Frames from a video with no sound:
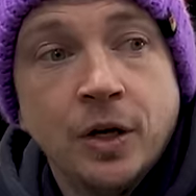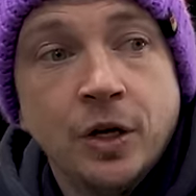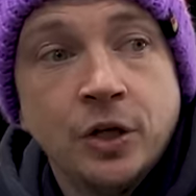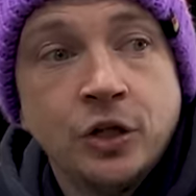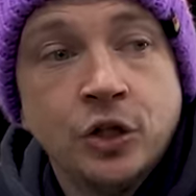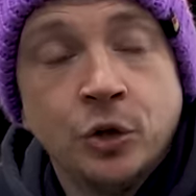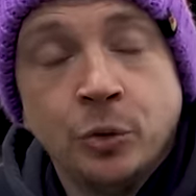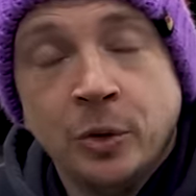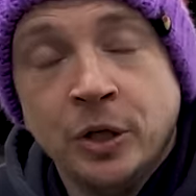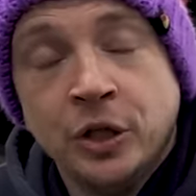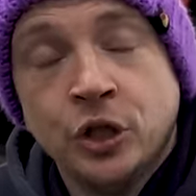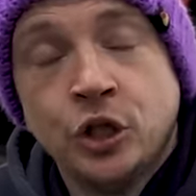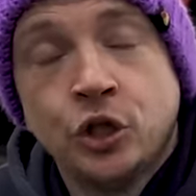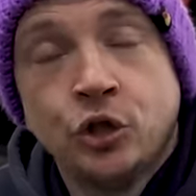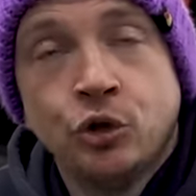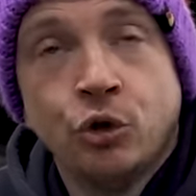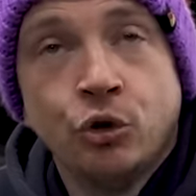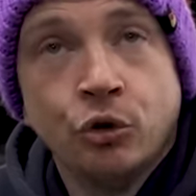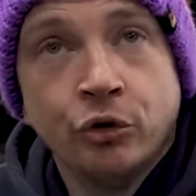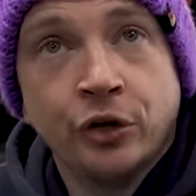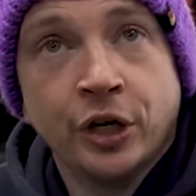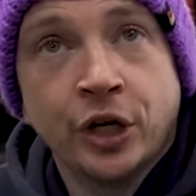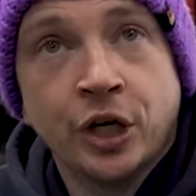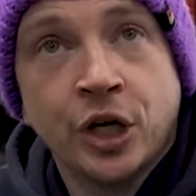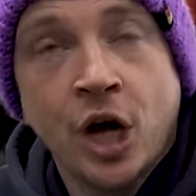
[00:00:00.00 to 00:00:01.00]
to
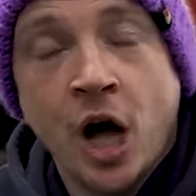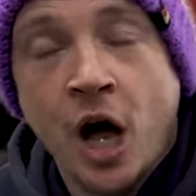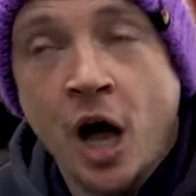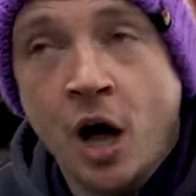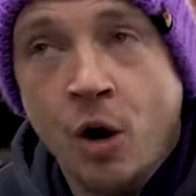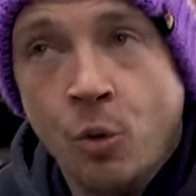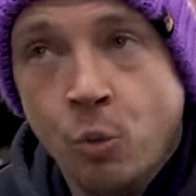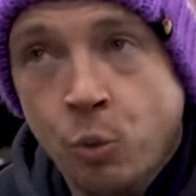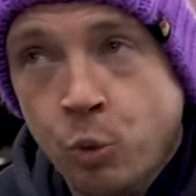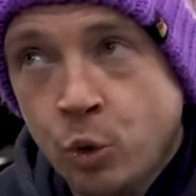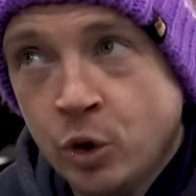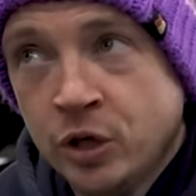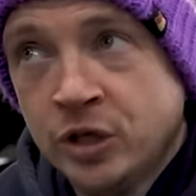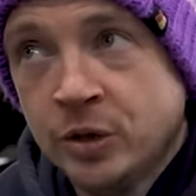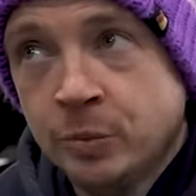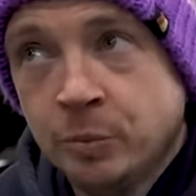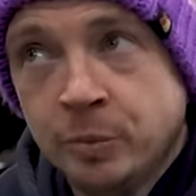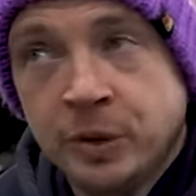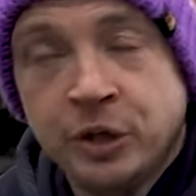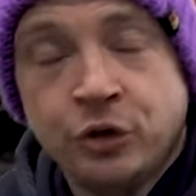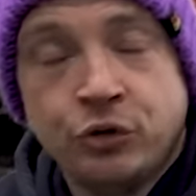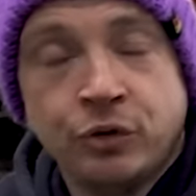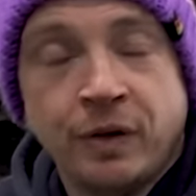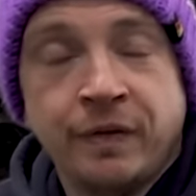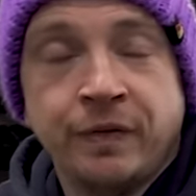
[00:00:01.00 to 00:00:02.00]
ensure the car wouldn't
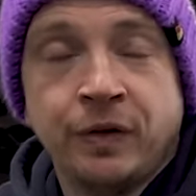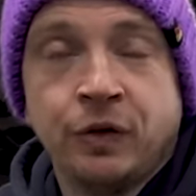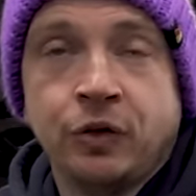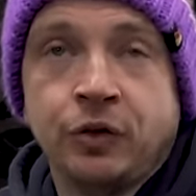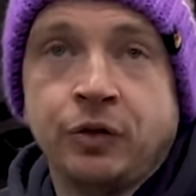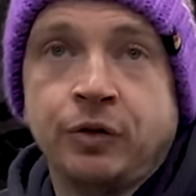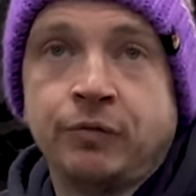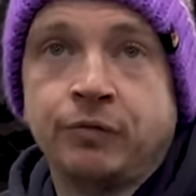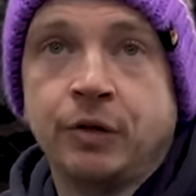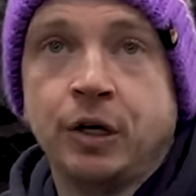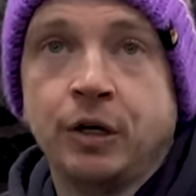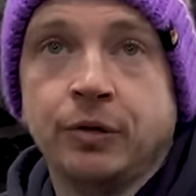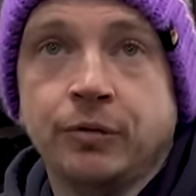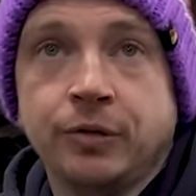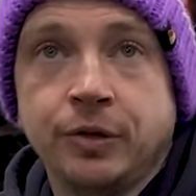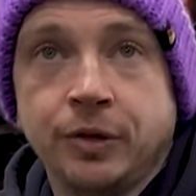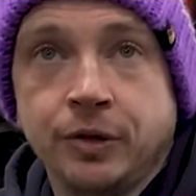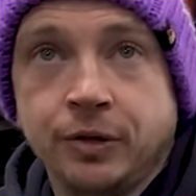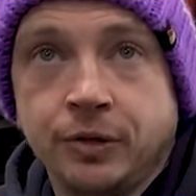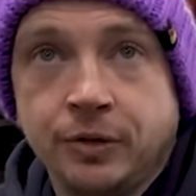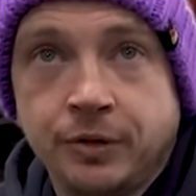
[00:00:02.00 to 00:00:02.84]
be driven on the road.